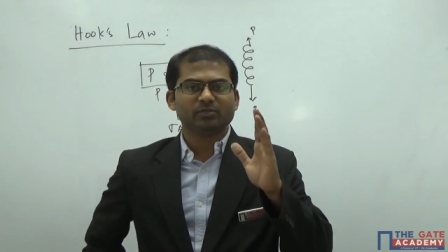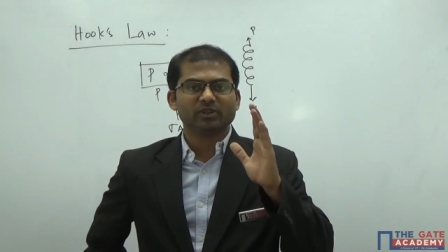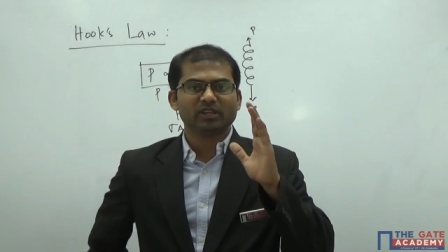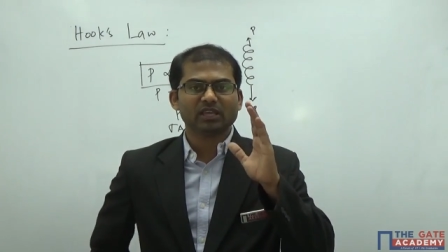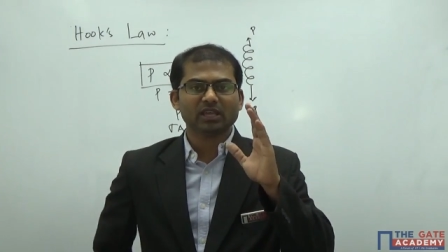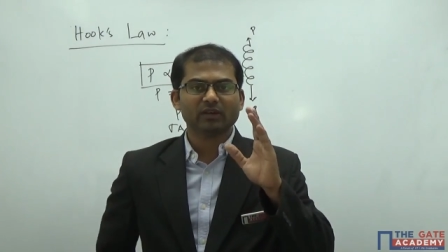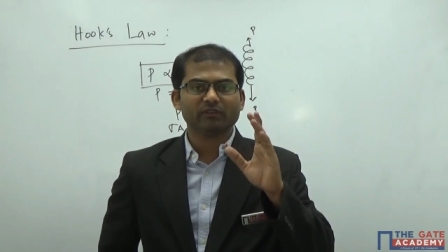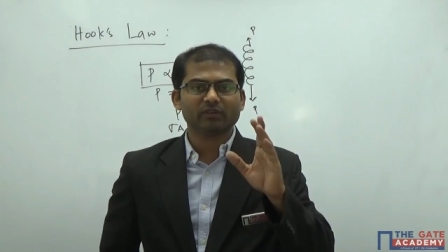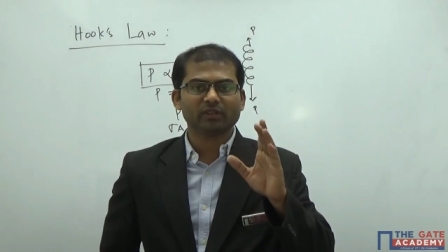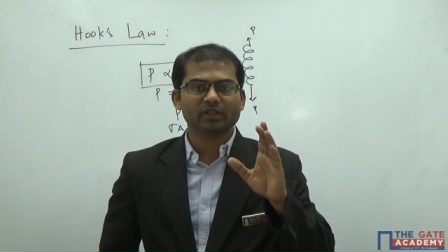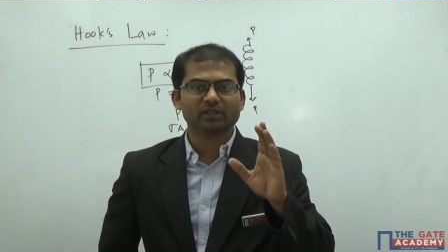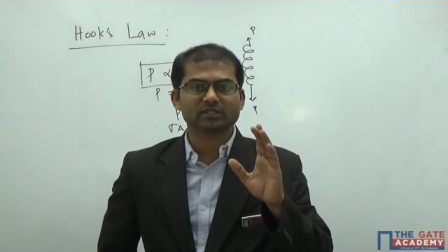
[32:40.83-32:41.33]

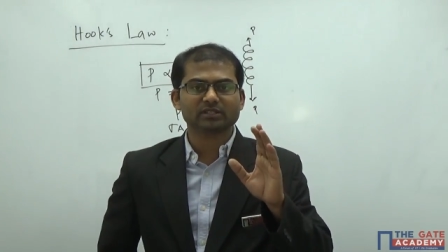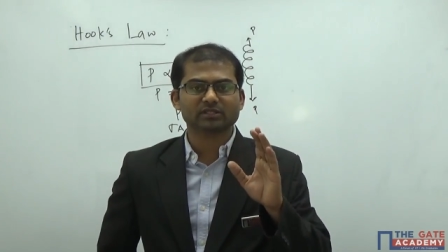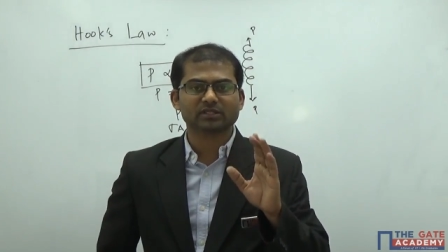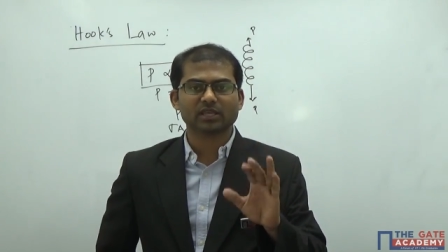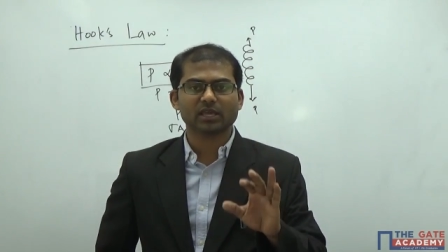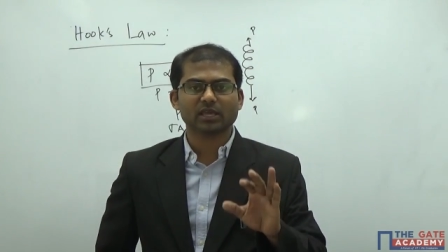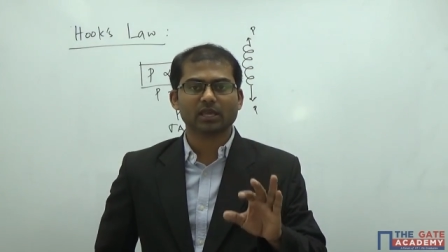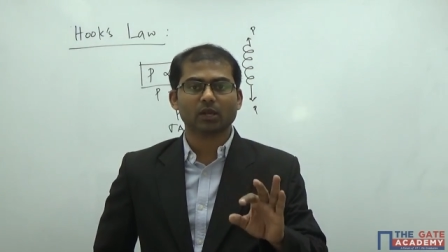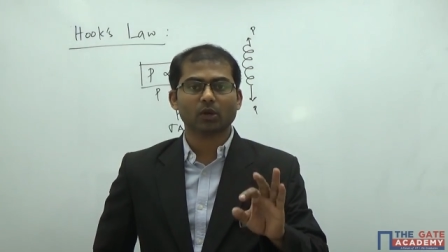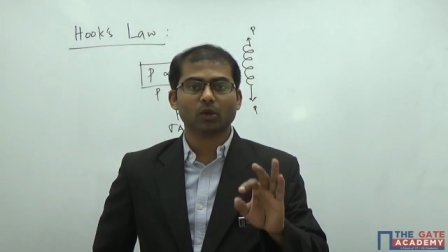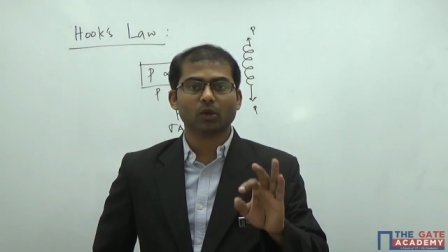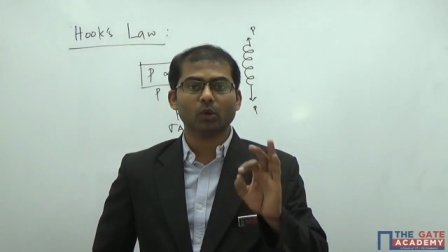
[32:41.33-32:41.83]
behavior is
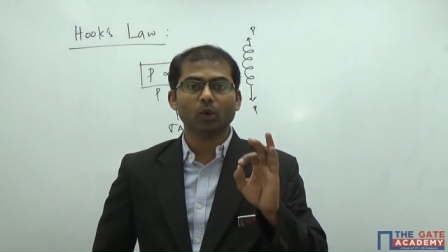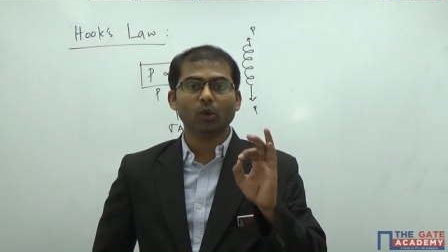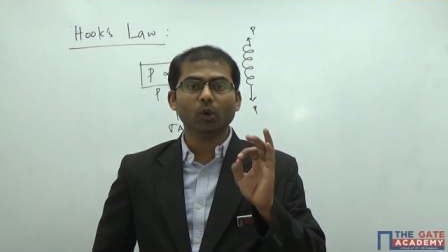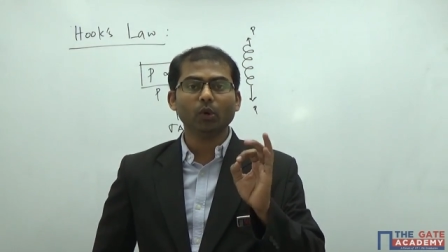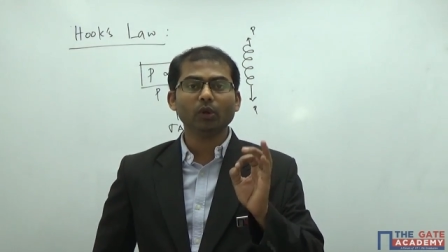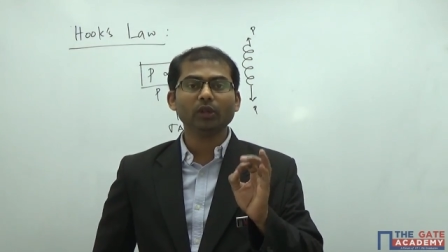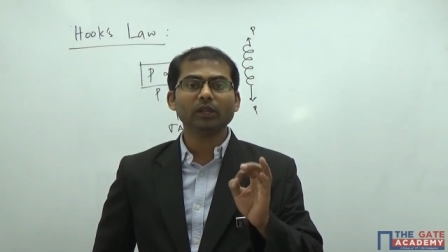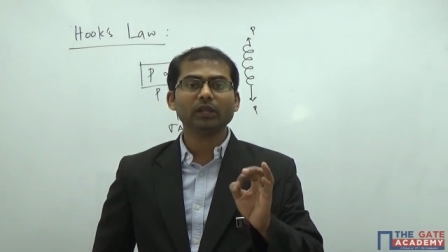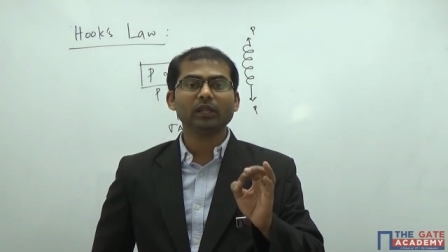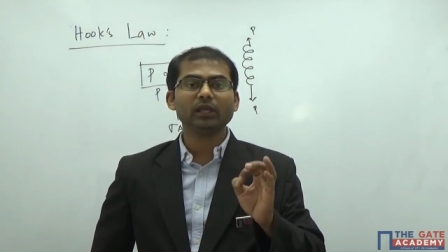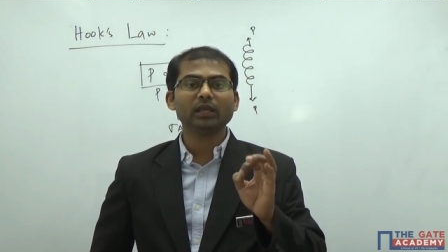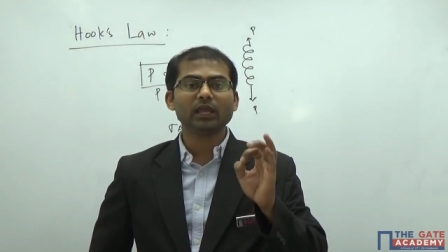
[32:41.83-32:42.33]
there
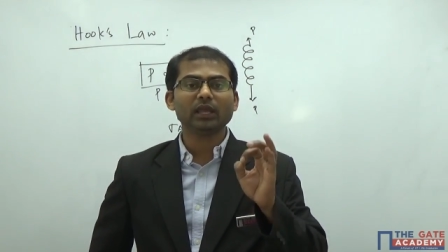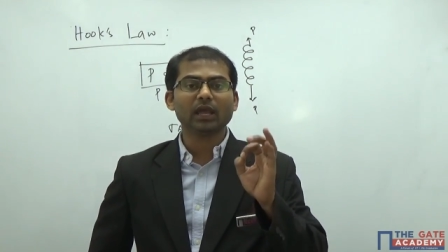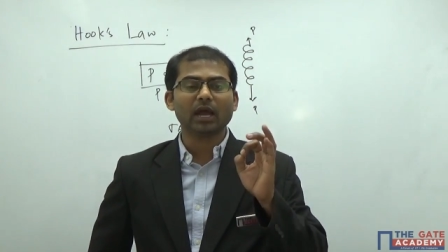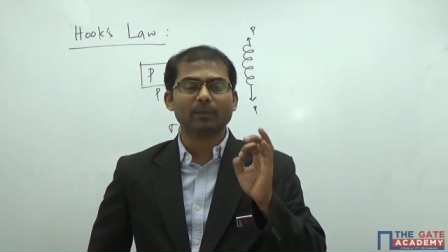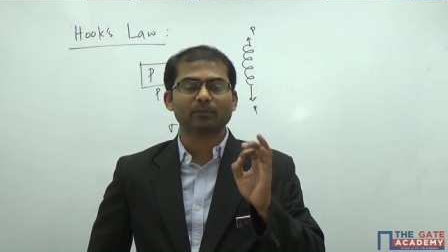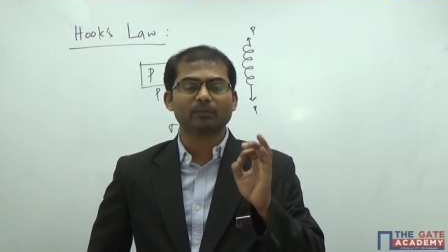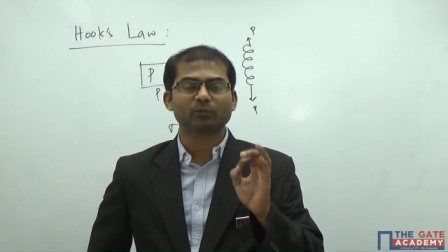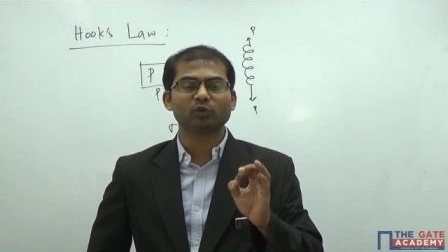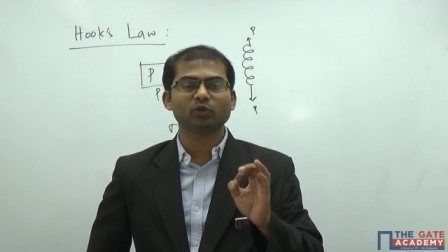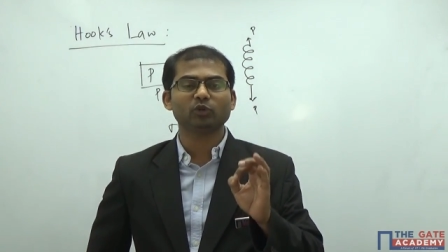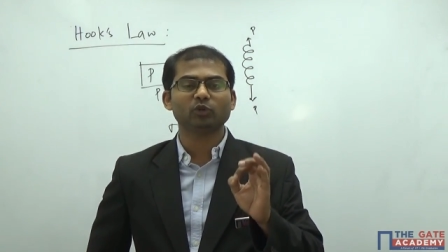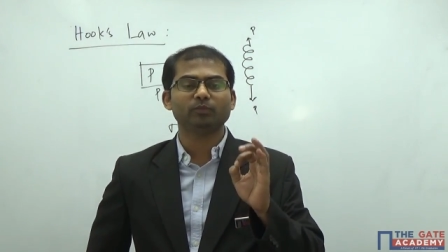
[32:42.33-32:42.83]
only
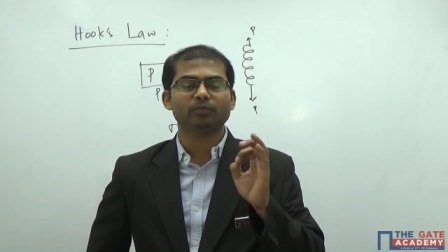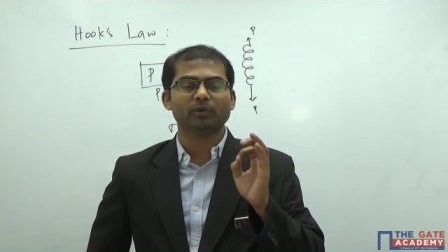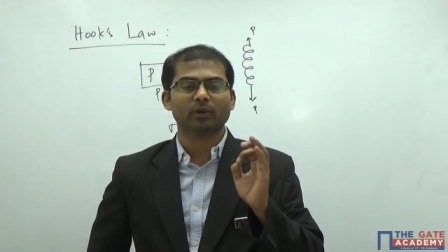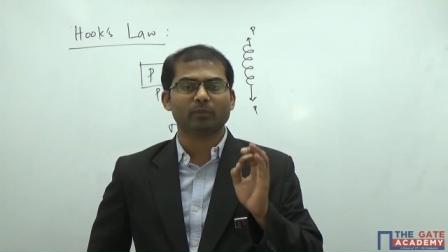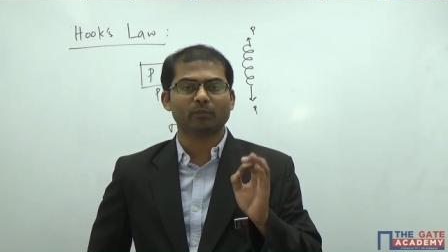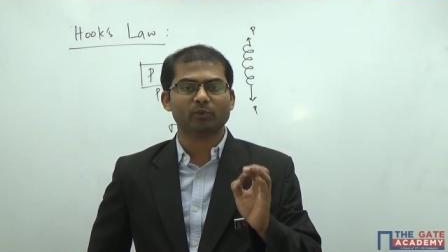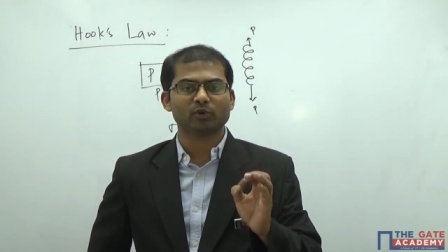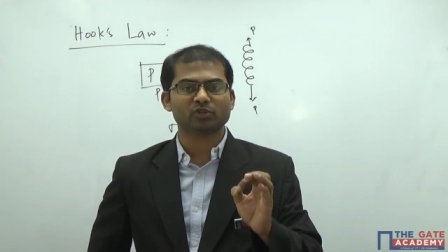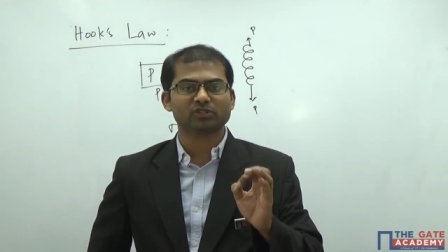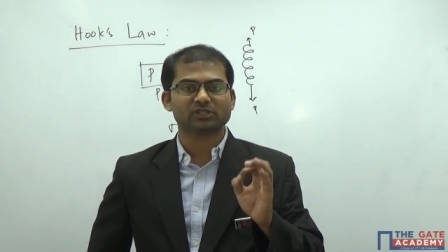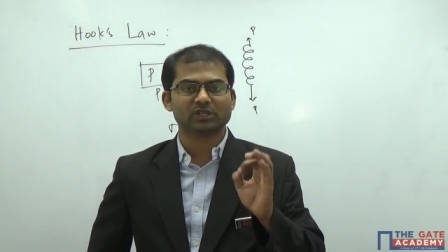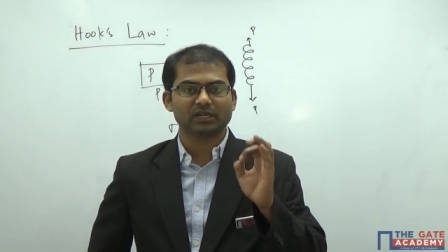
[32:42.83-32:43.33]
up to
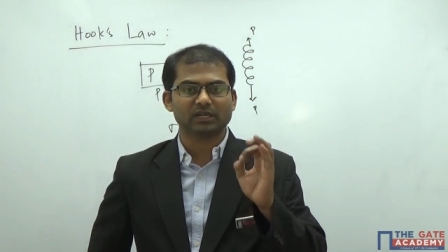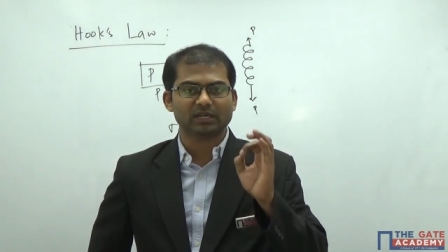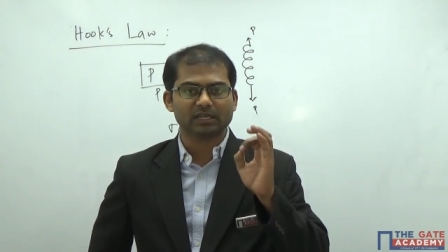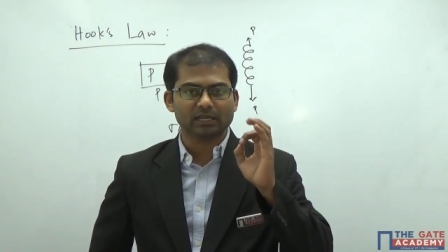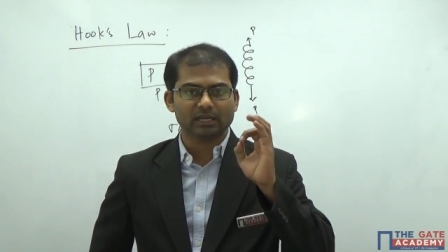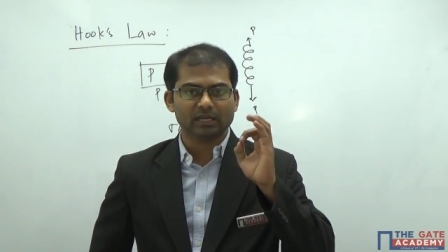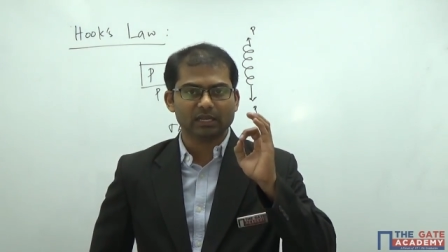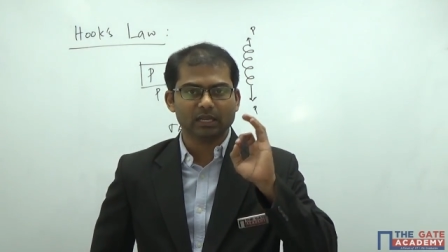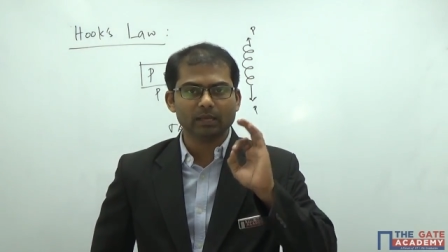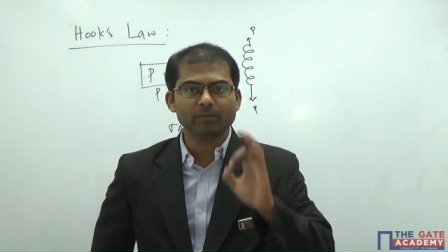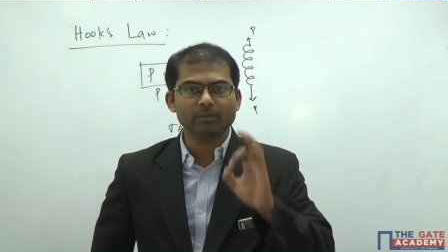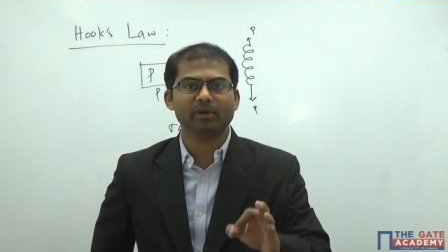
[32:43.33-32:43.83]
proportional to
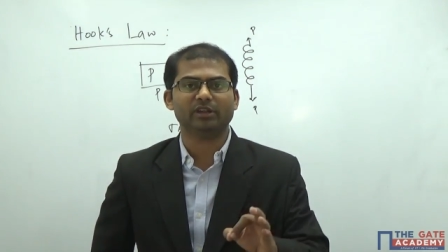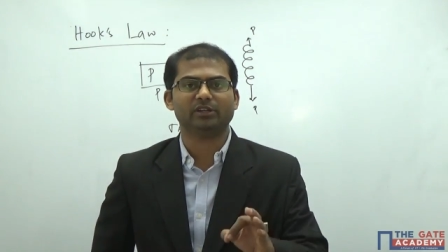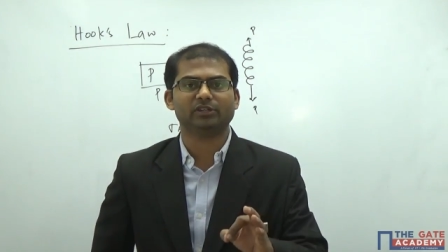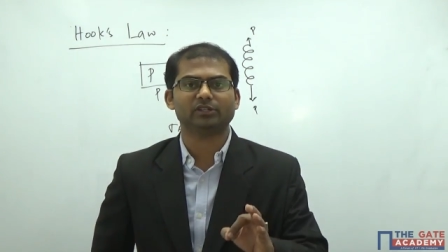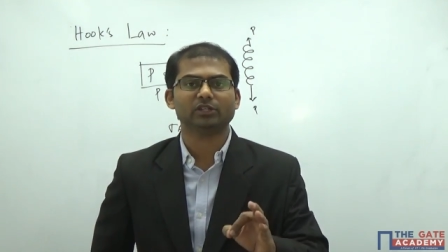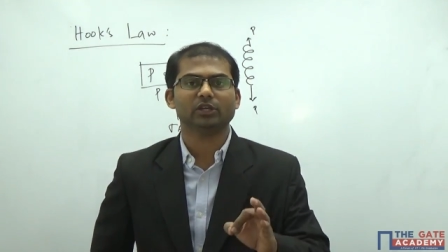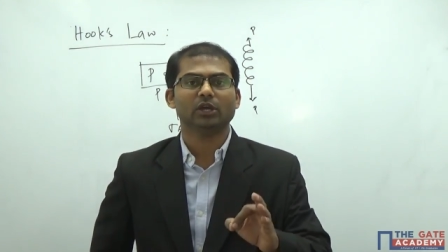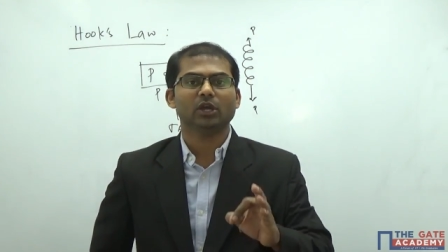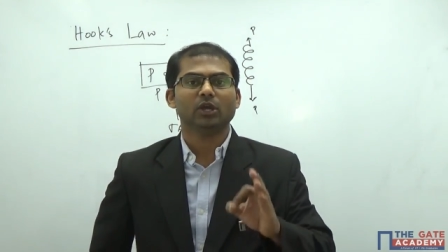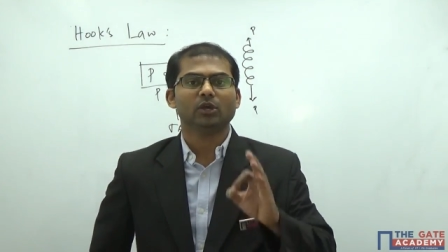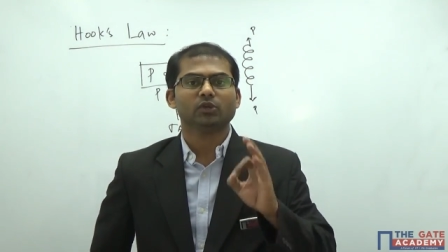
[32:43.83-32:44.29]
limit.